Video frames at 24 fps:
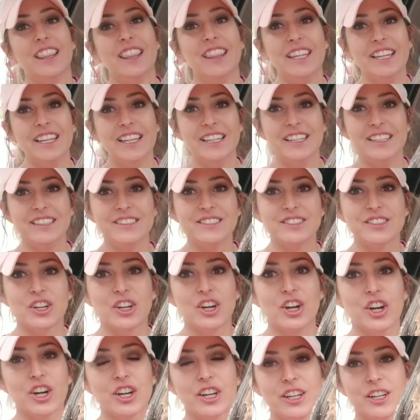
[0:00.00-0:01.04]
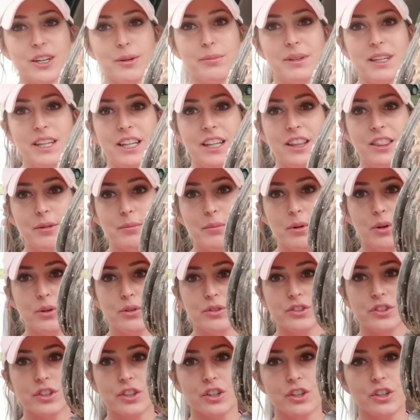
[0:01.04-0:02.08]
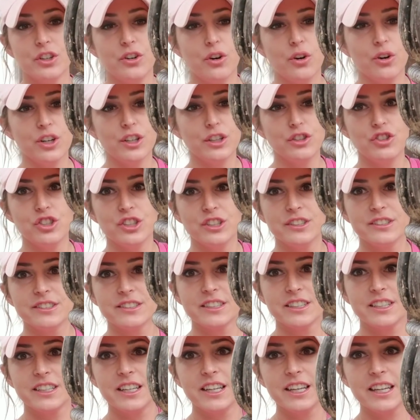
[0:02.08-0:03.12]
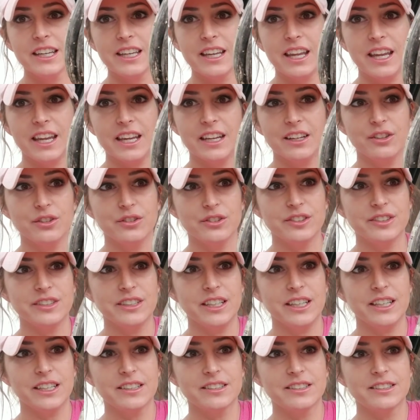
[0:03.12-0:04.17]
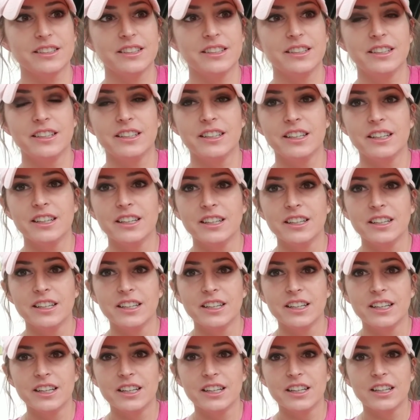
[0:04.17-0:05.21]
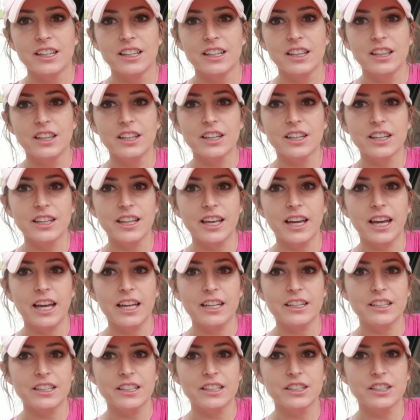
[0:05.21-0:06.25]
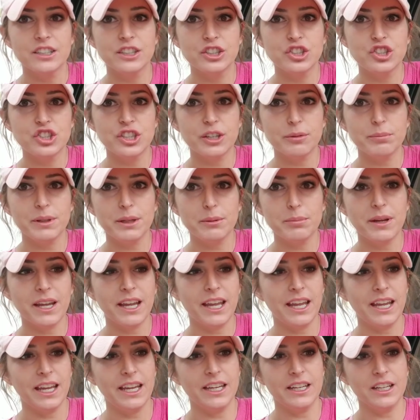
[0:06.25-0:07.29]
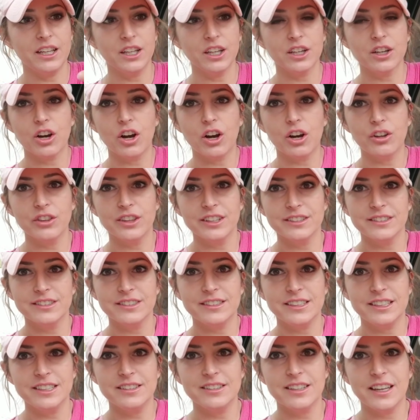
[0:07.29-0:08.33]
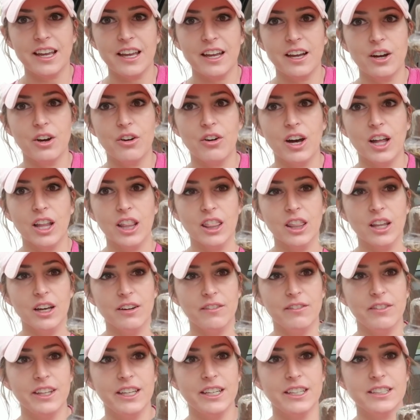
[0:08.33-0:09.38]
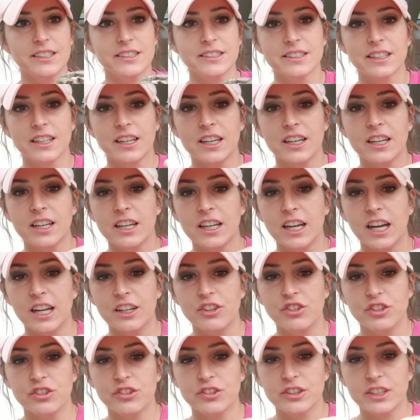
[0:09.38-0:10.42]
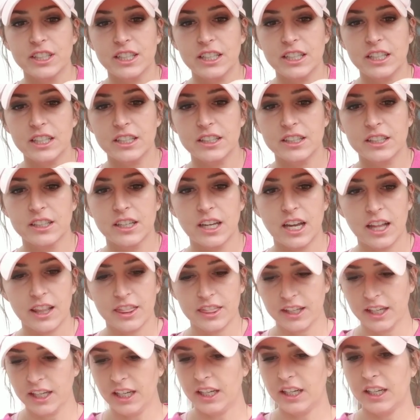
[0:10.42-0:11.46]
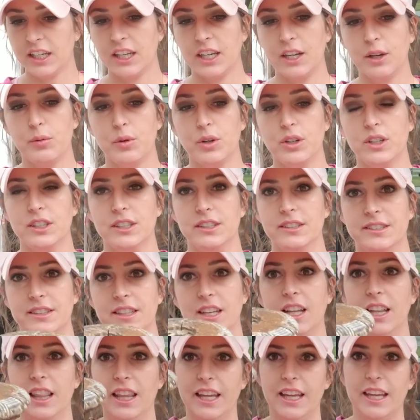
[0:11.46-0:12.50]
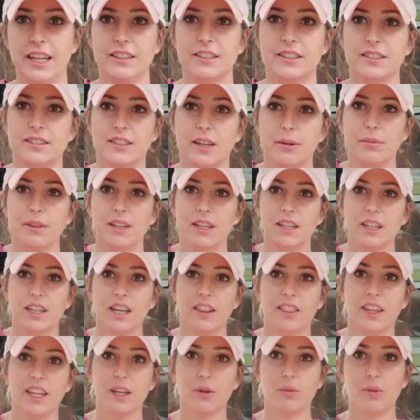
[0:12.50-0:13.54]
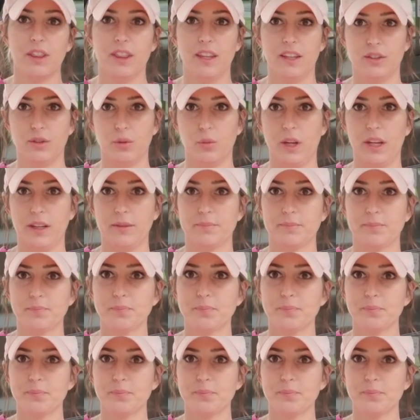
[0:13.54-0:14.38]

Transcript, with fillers: These are going to be the most gorgeous candlesticks. Look at that chippy paint. Look at all this detail. I love this. I just need, I think it was a leg to something. I think it went this way.